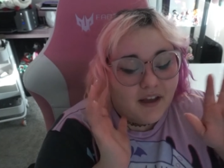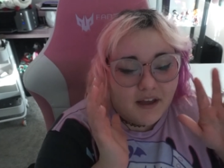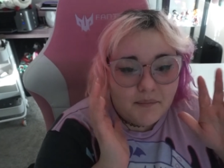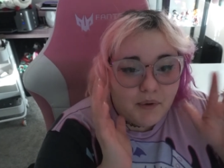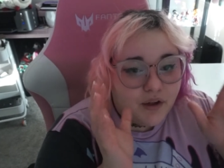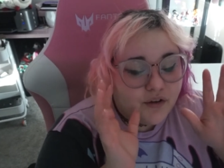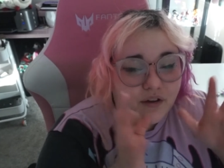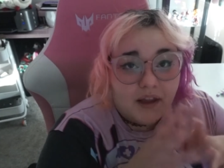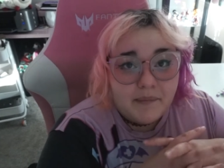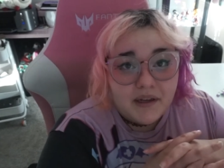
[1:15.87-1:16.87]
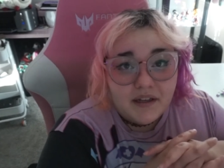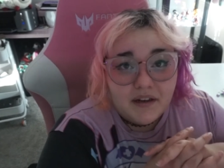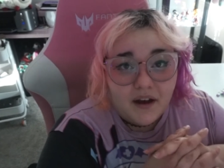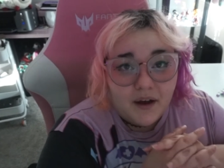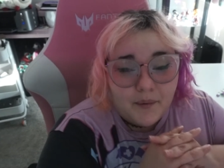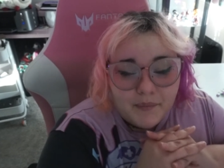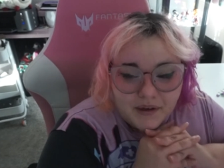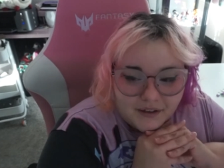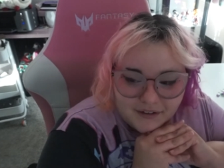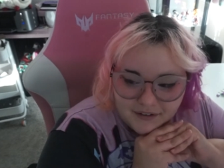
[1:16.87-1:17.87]
a Mother Lemon
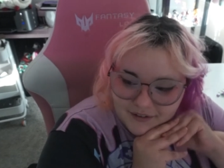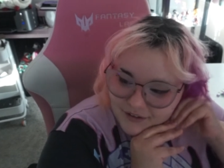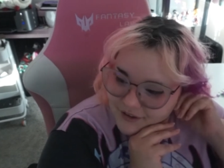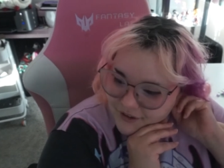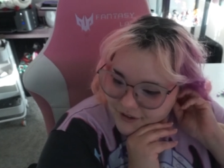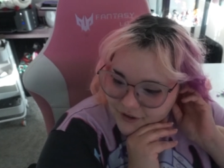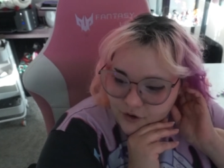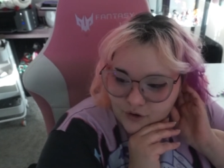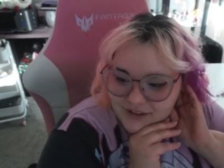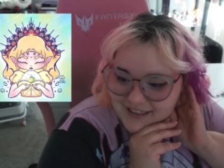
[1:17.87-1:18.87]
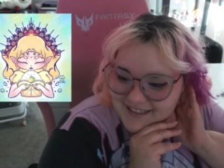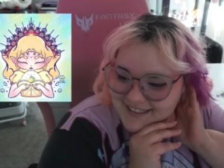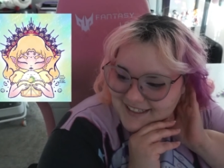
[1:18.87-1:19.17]
um, cultist